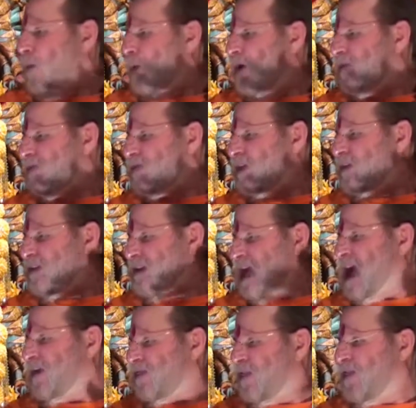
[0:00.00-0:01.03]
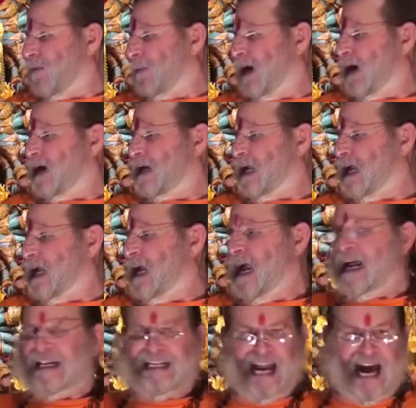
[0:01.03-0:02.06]
with the death of the body,
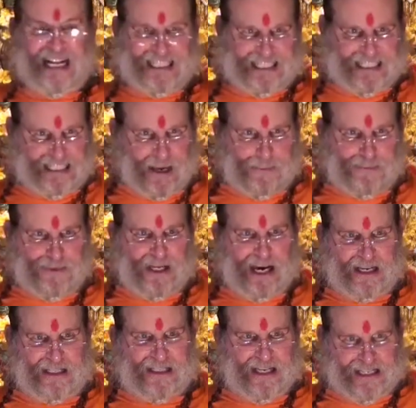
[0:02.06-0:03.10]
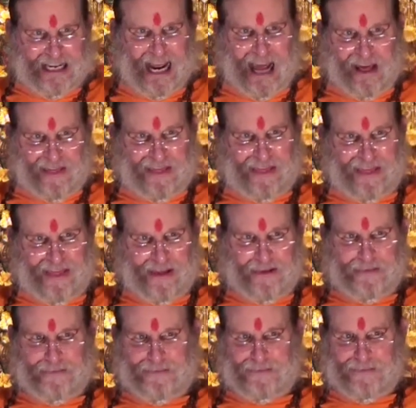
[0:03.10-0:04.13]
not subject to death.
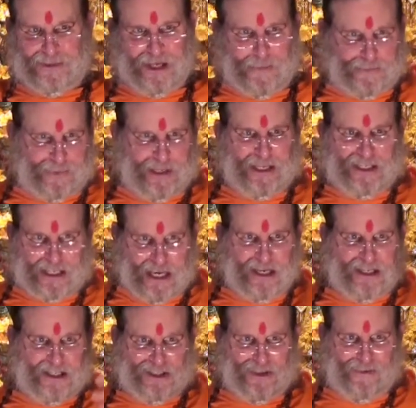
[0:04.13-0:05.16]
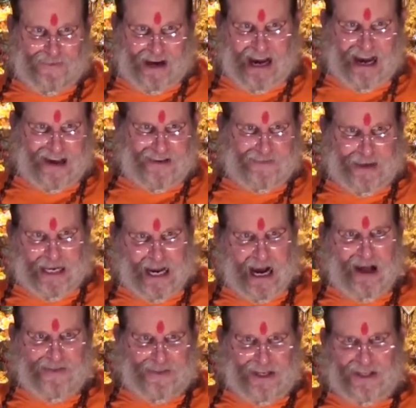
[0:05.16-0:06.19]
Something's going to survive
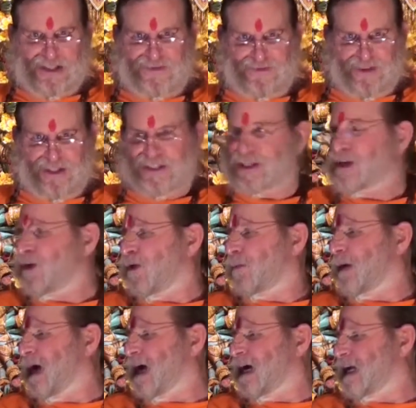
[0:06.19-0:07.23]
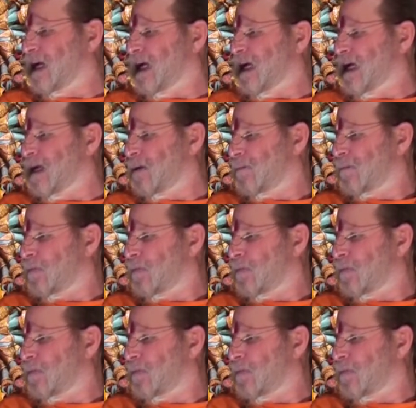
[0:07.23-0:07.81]
beyond this physical body.